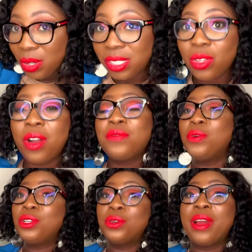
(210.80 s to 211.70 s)
your stock
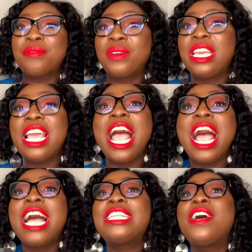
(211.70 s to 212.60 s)
photography
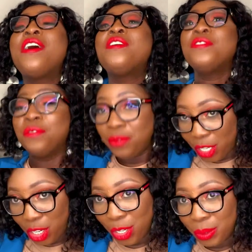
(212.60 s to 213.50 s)
and
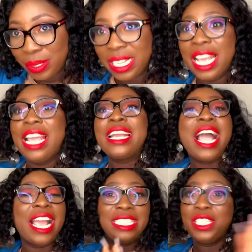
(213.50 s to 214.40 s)
videos
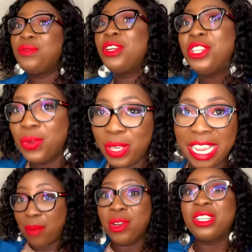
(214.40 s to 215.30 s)
guys if you're new
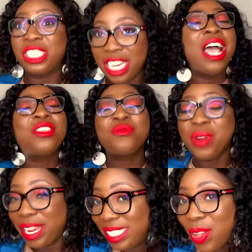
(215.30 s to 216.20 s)
here i'm going to share the
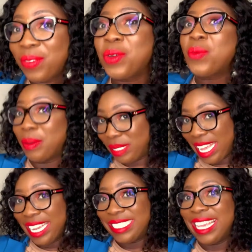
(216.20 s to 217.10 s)
rest of the
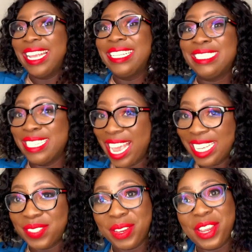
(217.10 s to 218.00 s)
website in
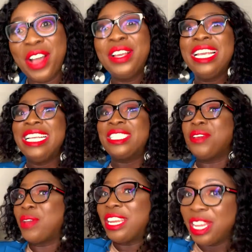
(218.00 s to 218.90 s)
today's video so
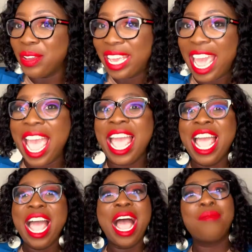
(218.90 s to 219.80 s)
if you're new here
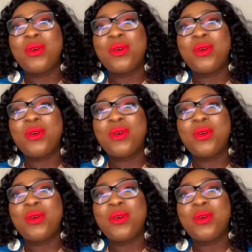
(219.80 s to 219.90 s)
um